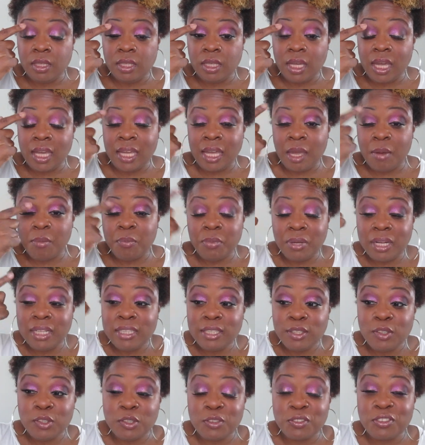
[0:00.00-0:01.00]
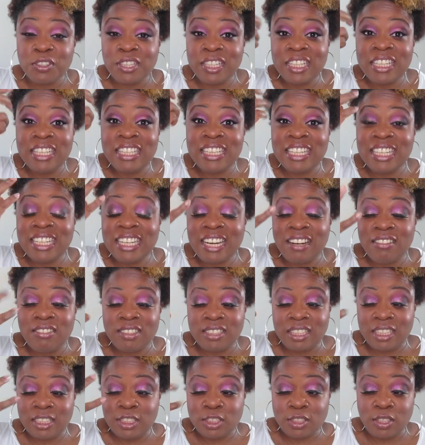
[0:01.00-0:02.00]
I kept blending over it, and then
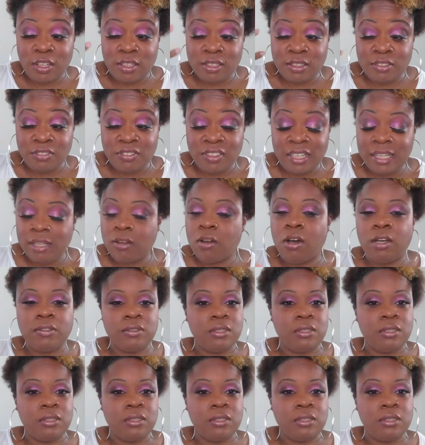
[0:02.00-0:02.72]
everything started to flake off.